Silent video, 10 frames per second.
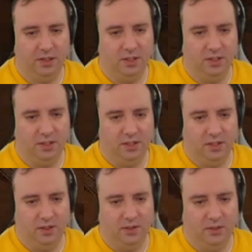
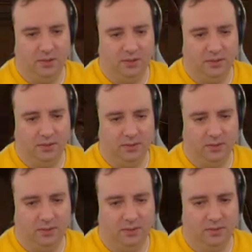
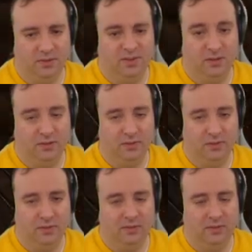
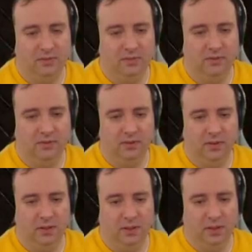
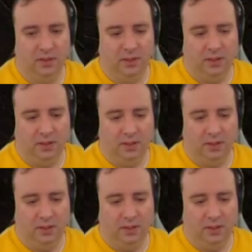[no speech]